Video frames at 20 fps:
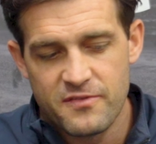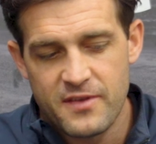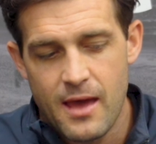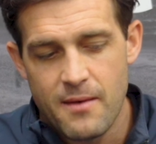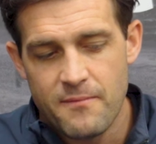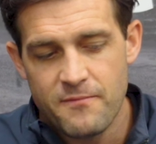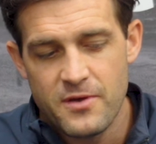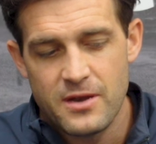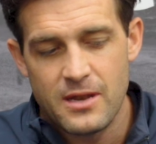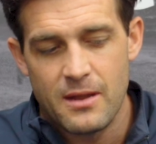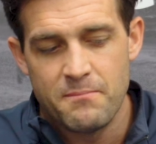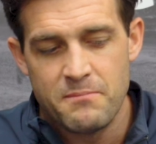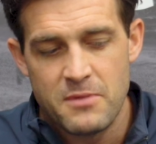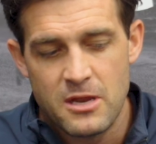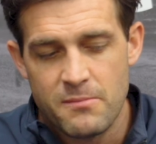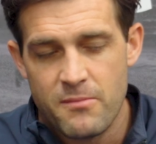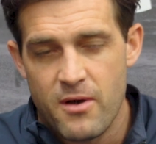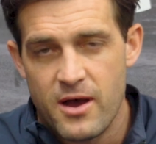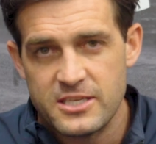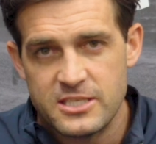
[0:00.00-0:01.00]
comfort,
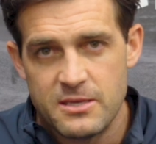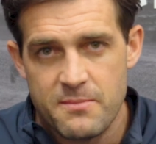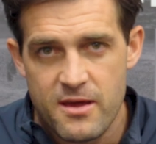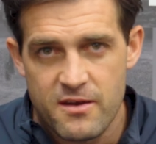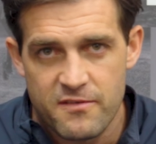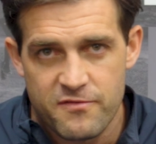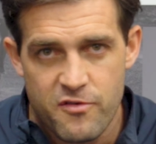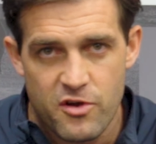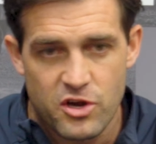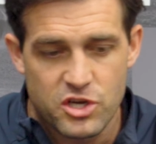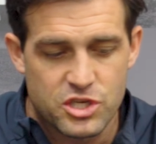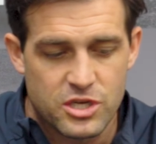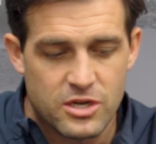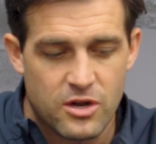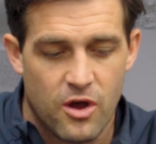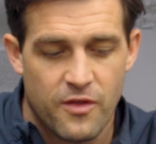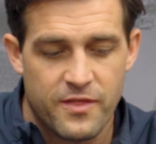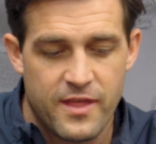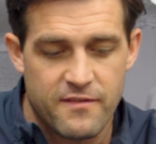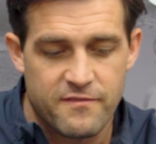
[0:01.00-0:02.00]
minimize the amount of friction
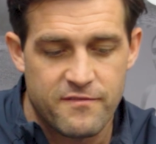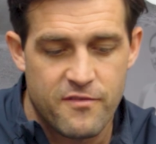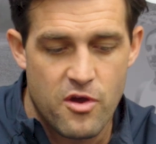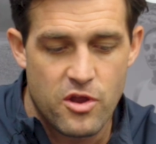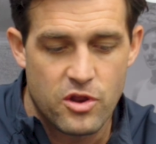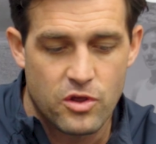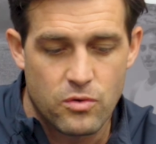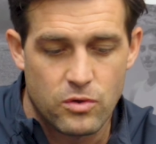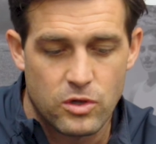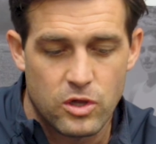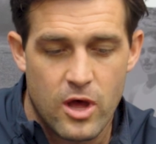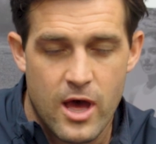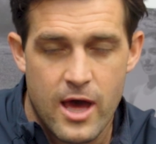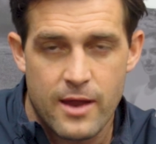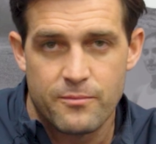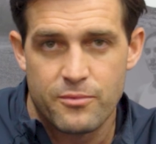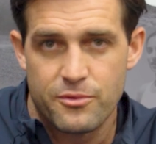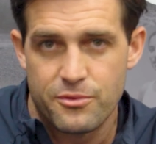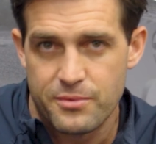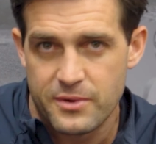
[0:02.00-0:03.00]
on that vertical
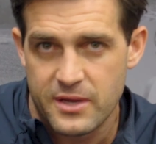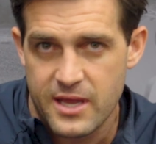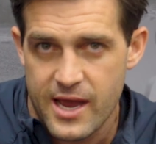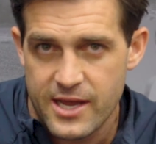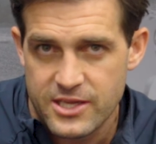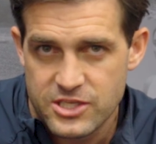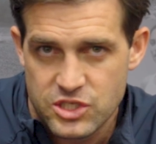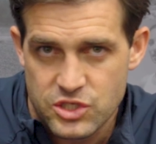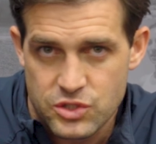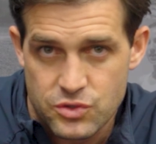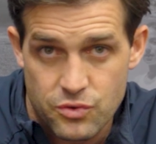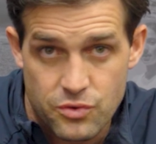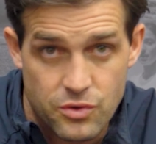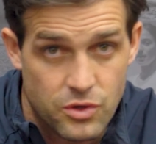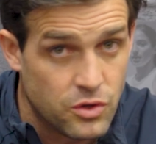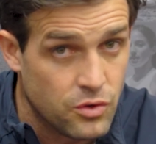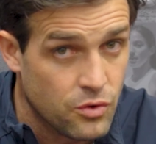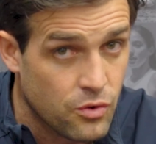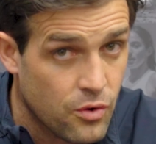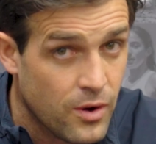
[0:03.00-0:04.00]
line with regards to
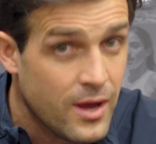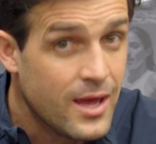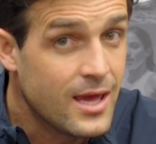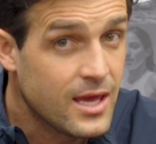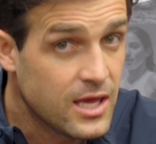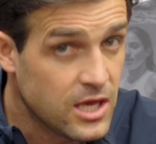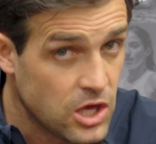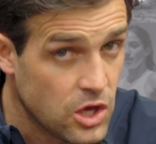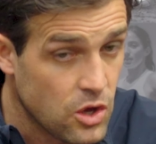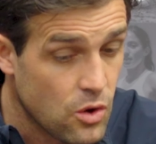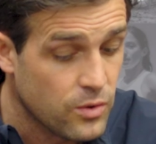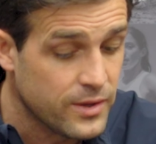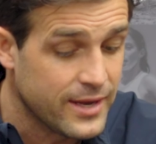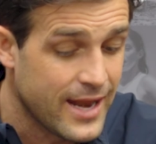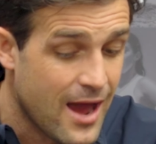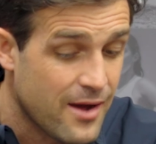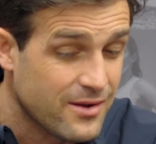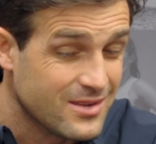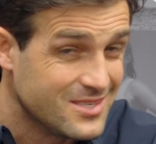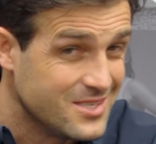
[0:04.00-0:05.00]
your heel and
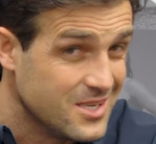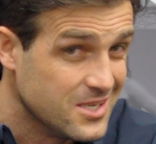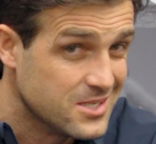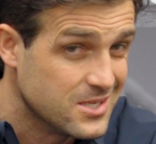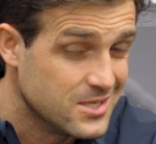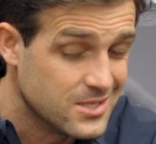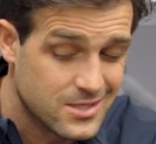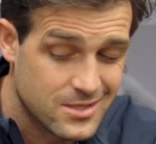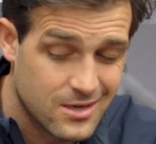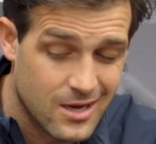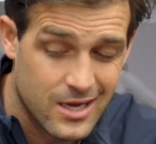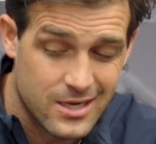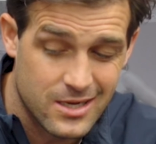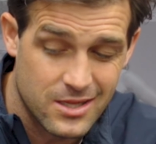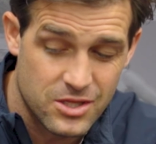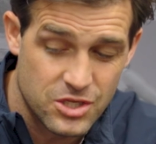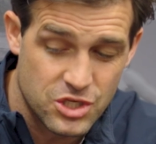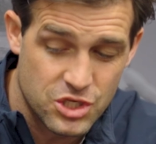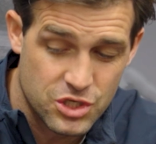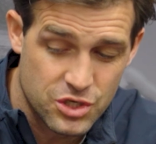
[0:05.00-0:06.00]
how it sits inside
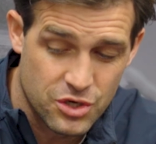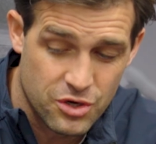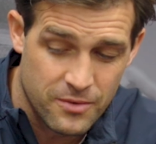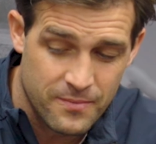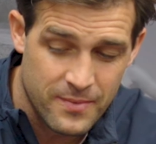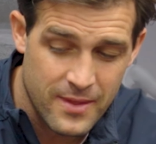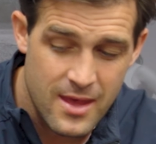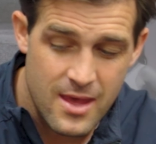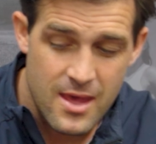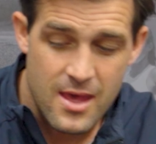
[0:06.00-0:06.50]
the shoe.